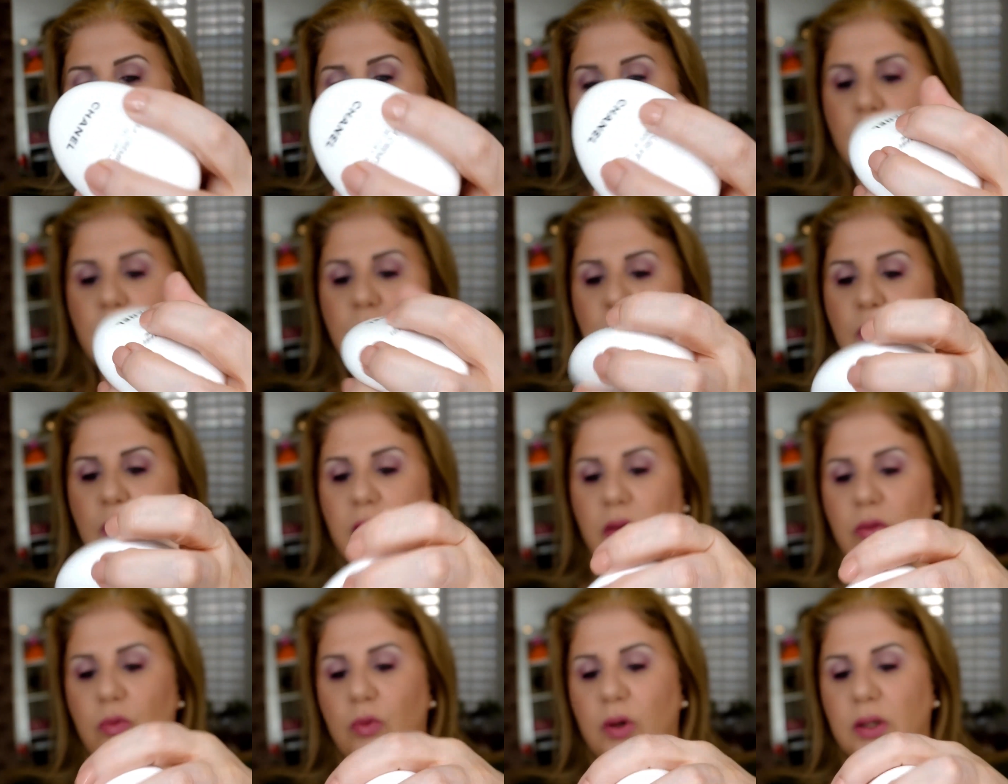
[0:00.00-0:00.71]
done
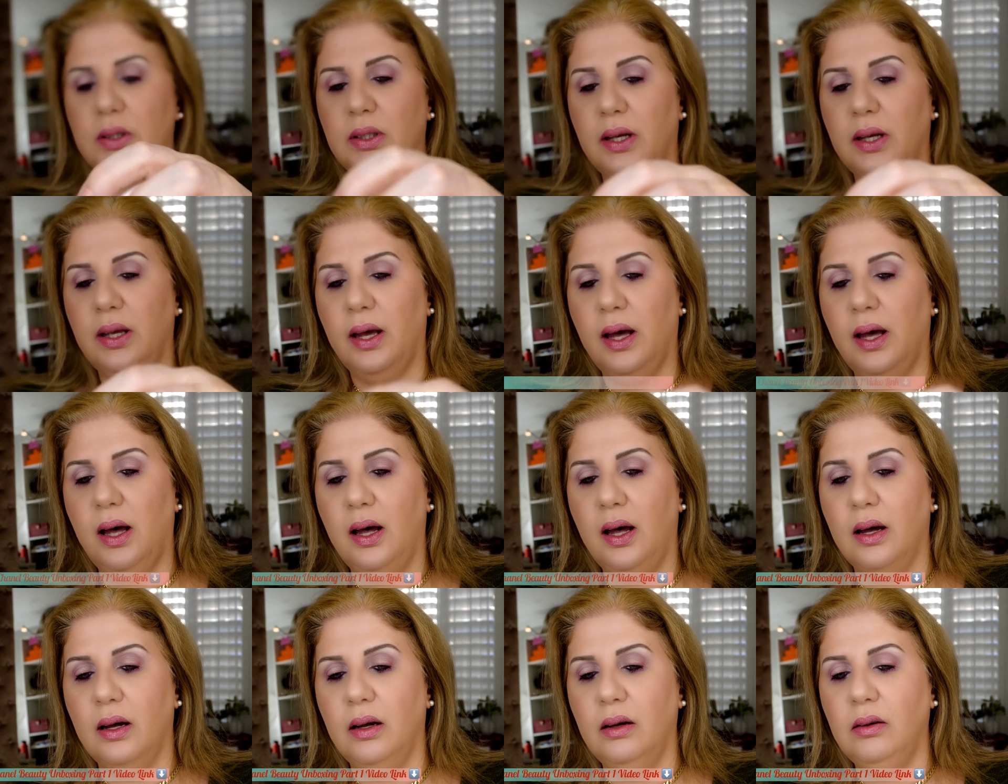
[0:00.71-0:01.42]
with what I
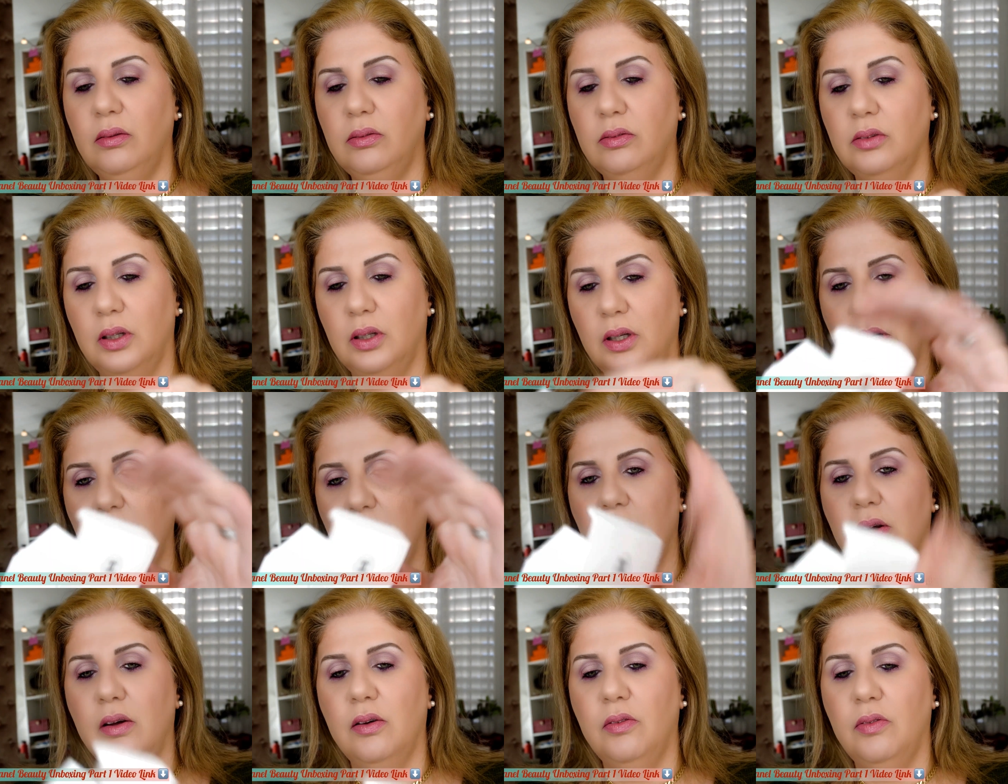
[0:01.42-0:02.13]
have,
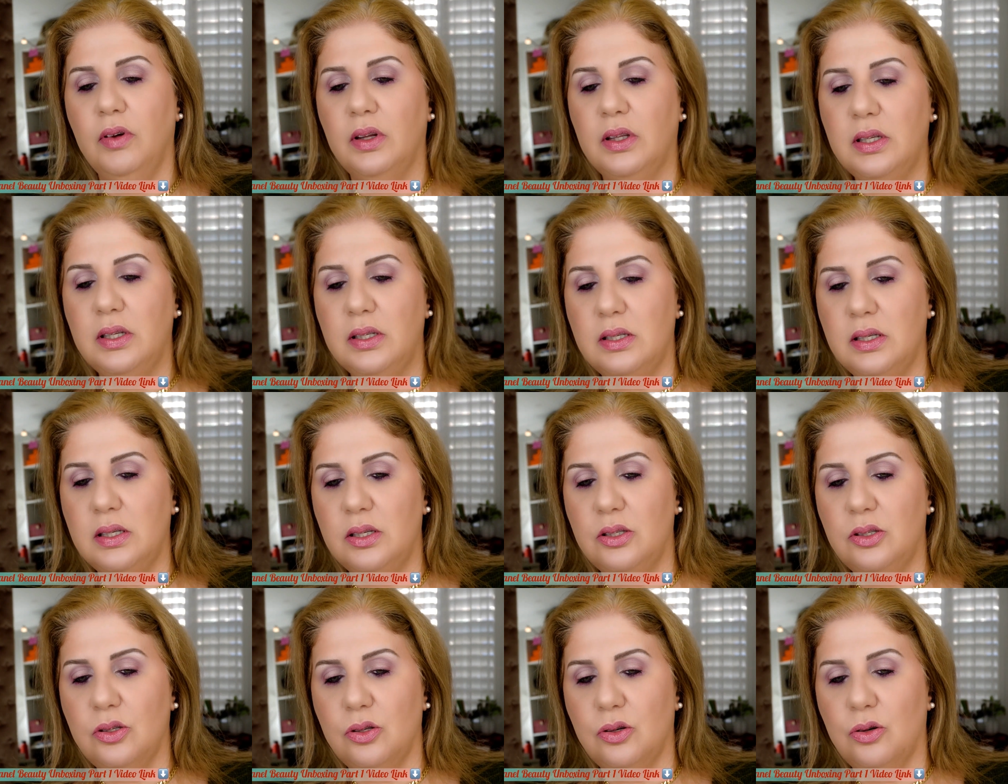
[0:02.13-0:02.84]
but this
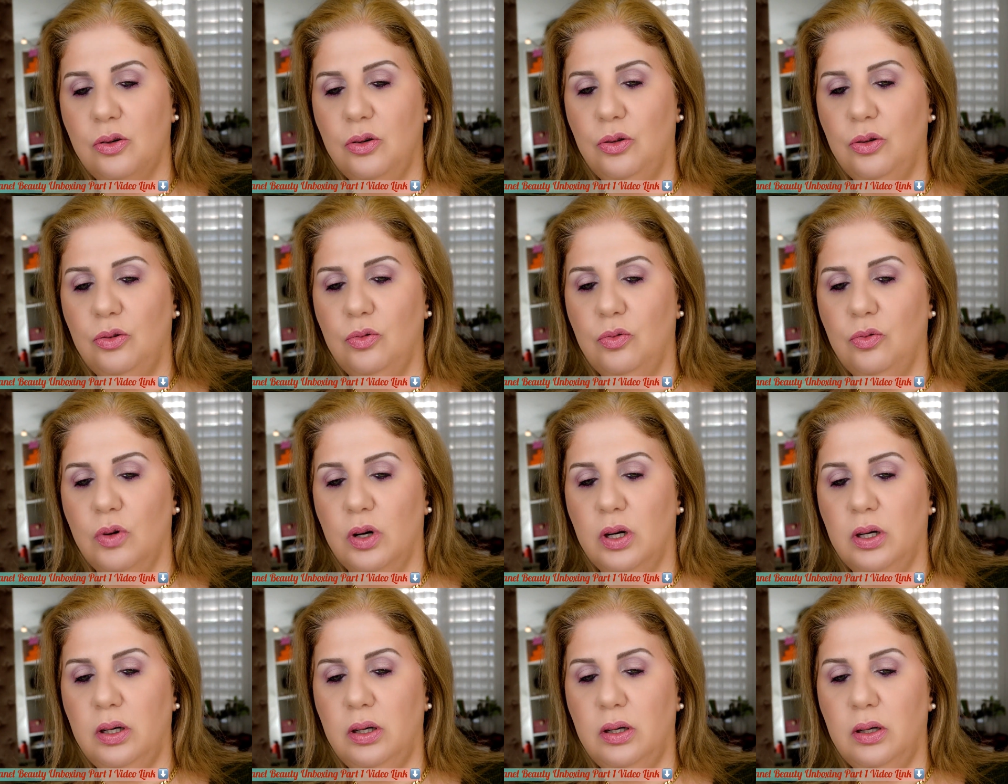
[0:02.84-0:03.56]
is good
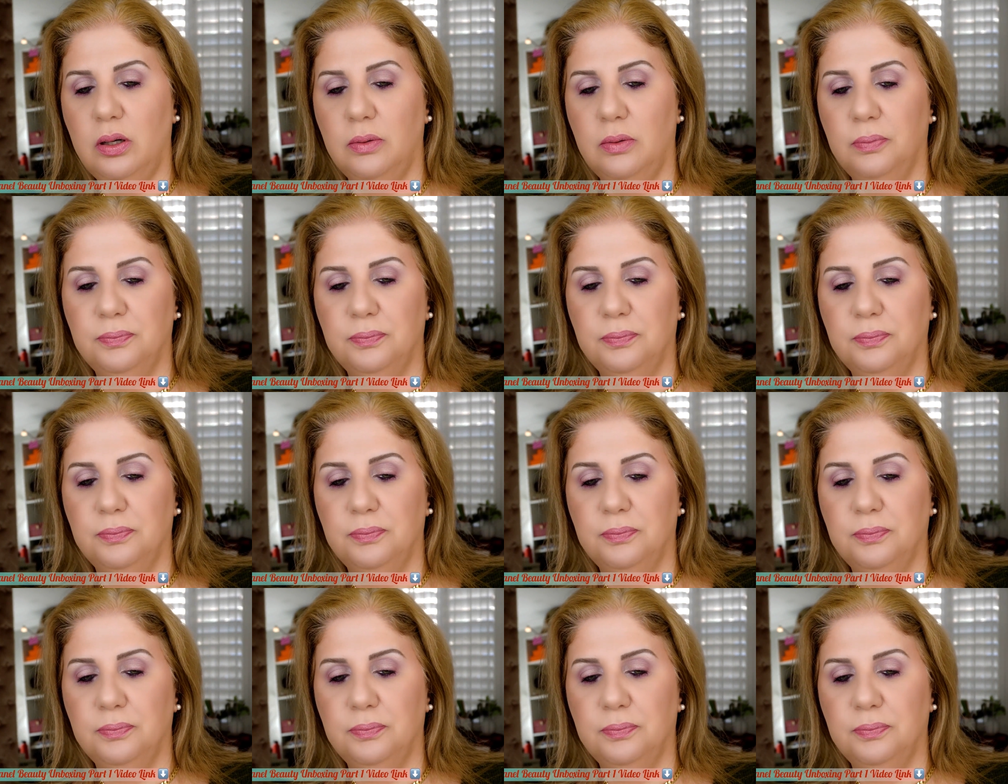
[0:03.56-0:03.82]
one.